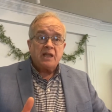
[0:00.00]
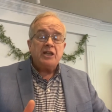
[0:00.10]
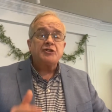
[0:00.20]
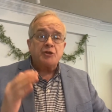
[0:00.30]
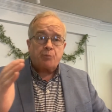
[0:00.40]

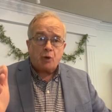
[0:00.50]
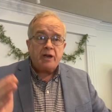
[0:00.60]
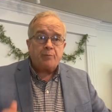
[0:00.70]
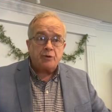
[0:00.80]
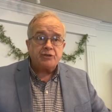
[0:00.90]
is to pray
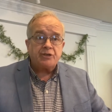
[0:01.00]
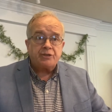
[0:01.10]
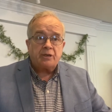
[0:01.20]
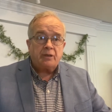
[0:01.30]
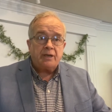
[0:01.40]

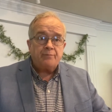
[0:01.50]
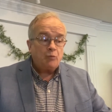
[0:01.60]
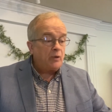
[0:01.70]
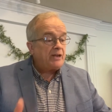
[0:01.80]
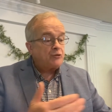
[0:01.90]
persistently.
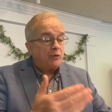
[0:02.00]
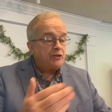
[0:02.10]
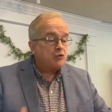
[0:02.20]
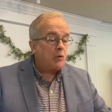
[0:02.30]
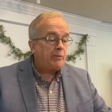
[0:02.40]
Well, that's where
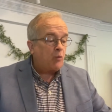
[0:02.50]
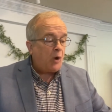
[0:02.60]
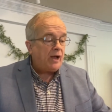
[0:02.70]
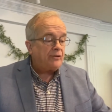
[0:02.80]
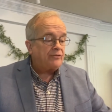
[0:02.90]
this woman
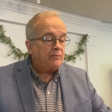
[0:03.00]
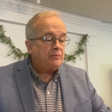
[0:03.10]
was.